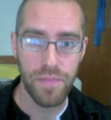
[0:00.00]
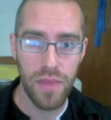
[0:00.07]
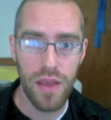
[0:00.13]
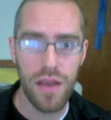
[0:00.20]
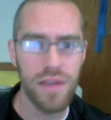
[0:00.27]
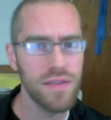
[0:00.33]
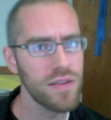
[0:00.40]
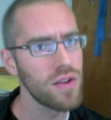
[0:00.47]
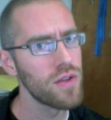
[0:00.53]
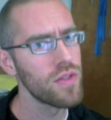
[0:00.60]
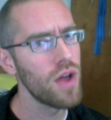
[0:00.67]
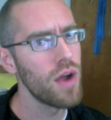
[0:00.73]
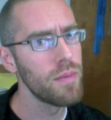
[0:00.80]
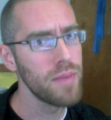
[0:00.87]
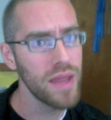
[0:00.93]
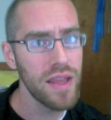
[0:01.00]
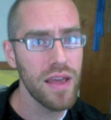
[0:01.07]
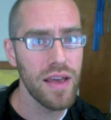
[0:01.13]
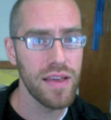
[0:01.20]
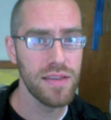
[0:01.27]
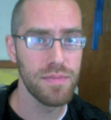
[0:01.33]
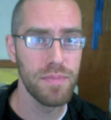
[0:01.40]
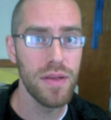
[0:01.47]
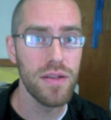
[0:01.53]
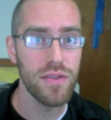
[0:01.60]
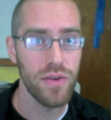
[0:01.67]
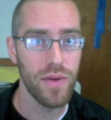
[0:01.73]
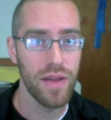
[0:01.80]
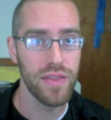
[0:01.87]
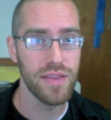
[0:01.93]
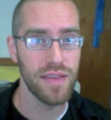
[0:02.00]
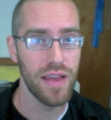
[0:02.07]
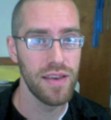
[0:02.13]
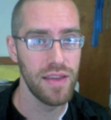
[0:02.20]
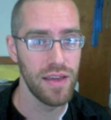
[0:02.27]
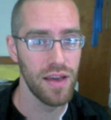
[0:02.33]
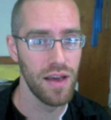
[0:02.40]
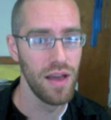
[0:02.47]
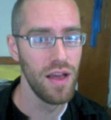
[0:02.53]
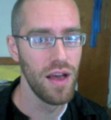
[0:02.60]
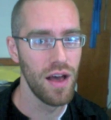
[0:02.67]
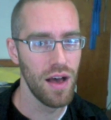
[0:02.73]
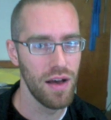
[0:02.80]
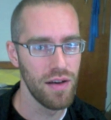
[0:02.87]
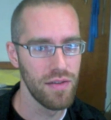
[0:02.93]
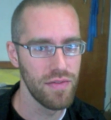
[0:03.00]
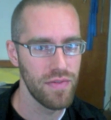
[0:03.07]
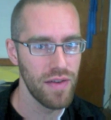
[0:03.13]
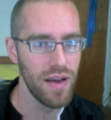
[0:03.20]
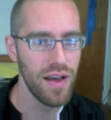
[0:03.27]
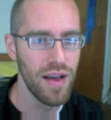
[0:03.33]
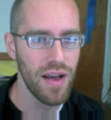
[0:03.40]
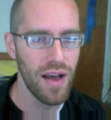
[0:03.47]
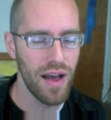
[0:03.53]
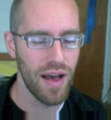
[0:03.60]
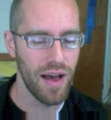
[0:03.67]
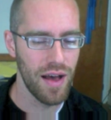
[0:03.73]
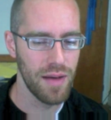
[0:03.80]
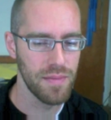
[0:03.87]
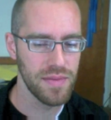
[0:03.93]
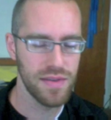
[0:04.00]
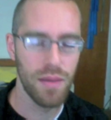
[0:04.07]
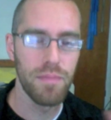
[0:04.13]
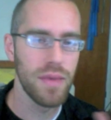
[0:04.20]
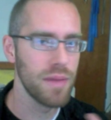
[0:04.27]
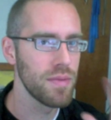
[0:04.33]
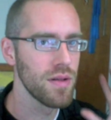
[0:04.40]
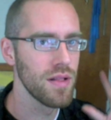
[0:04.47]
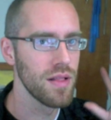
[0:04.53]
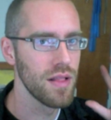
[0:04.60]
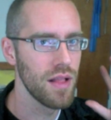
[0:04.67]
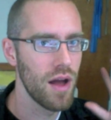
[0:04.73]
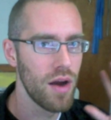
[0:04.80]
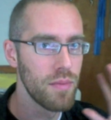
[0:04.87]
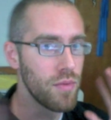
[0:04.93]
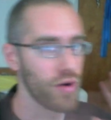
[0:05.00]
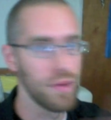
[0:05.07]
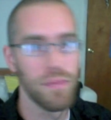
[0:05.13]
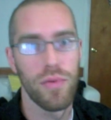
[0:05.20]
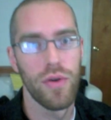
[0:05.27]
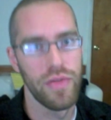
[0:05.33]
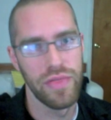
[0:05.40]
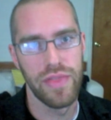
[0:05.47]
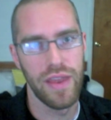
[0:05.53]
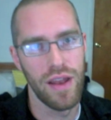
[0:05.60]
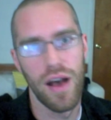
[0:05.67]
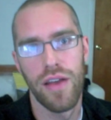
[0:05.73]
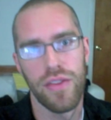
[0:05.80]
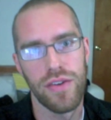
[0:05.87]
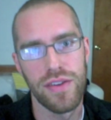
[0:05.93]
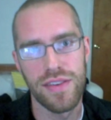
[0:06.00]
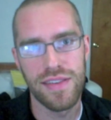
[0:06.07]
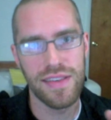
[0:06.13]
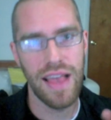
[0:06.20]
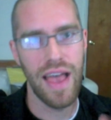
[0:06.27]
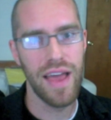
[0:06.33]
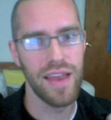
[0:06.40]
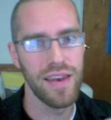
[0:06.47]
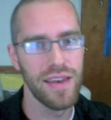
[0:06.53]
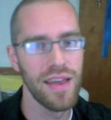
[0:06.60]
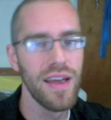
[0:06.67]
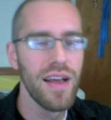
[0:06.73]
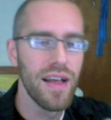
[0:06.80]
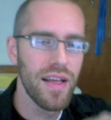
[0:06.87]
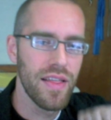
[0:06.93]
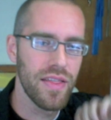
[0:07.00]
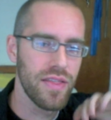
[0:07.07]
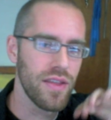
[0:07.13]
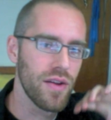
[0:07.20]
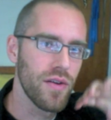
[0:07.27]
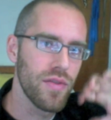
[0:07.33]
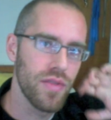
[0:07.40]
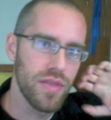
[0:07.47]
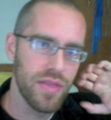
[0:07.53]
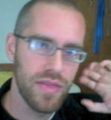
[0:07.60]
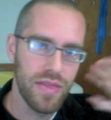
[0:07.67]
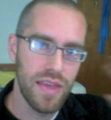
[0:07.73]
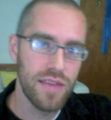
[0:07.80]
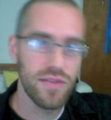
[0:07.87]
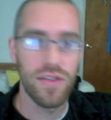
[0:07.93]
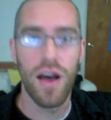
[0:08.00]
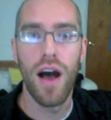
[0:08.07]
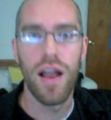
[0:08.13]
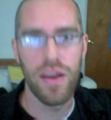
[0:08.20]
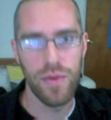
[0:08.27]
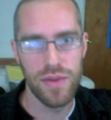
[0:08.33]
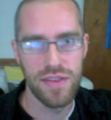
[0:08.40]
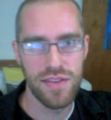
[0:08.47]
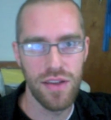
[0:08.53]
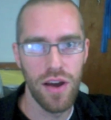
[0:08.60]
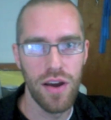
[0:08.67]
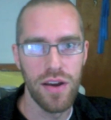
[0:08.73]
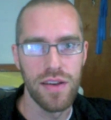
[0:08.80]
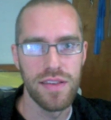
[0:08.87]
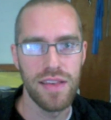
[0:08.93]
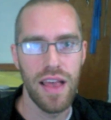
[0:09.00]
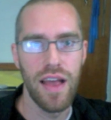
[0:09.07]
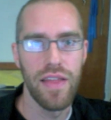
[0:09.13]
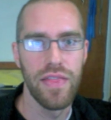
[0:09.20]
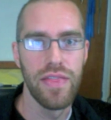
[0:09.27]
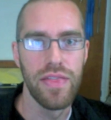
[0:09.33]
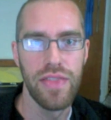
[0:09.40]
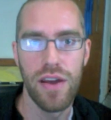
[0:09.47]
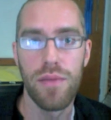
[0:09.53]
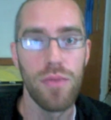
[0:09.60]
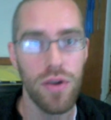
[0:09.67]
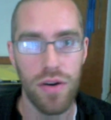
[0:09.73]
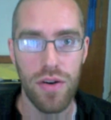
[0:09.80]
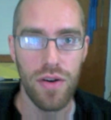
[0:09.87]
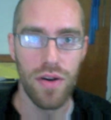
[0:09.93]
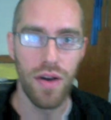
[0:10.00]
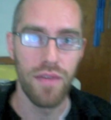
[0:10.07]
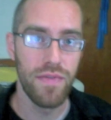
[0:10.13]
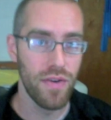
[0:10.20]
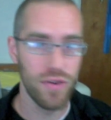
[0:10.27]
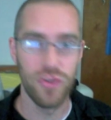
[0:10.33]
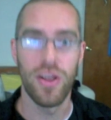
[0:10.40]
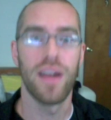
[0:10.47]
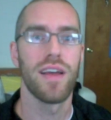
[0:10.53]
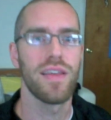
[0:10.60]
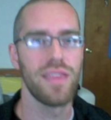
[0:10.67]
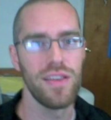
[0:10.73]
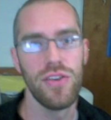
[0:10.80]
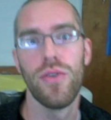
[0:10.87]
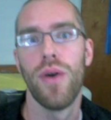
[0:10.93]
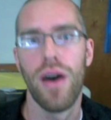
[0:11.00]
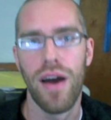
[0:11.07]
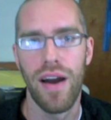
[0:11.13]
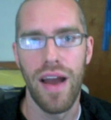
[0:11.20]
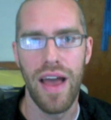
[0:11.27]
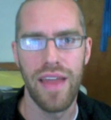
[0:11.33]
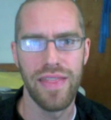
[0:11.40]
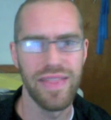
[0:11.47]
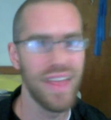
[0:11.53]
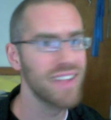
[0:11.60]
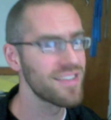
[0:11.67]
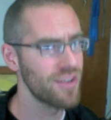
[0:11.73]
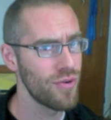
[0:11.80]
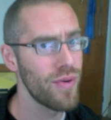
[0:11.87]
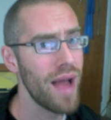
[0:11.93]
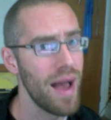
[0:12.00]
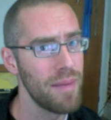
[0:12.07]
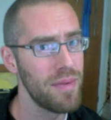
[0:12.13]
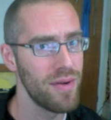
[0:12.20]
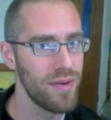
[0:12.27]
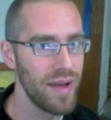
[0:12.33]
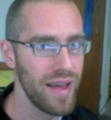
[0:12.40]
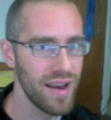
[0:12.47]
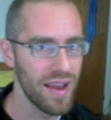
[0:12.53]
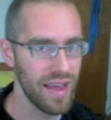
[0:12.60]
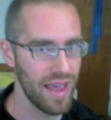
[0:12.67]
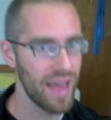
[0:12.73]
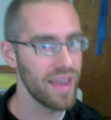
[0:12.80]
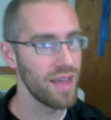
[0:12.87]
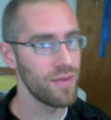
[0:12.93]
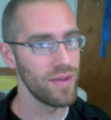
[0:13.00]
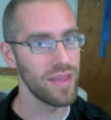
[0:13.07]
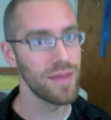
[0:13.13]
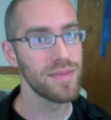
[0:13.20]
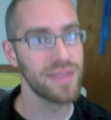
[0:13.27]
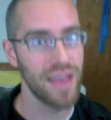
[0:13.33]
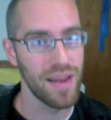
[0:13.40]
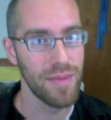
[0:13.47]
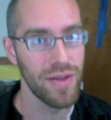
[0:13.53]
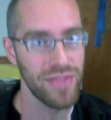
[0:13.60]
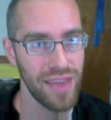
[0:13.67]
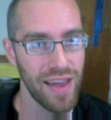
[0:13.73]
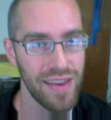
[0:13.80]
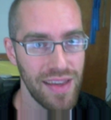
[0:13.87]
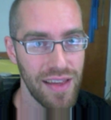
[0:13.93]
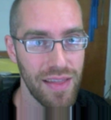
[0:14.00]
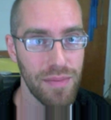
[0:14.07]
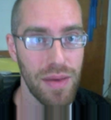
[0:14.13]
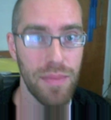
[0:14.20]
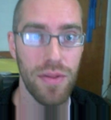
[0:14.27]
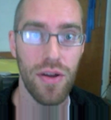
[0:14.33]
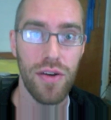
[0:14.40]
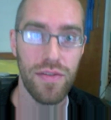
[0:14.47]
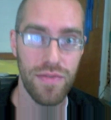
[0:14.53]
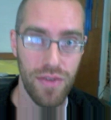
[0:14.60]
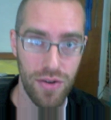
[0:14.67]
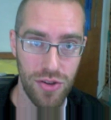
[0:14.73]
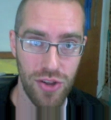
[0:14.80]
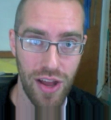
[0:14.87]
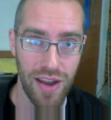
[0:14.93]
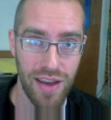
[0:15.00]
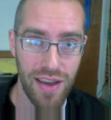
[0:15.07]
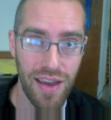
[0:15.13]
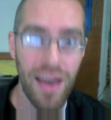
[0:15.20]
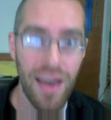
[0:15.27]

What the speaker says: Because, you know, our media is built around this idea of some people are more important than others, and, you know, these are the Hollywood stars, and they're more photogenic than you are, and that's crap, right? Like, I get really upset about the idea that people aren't photogenic,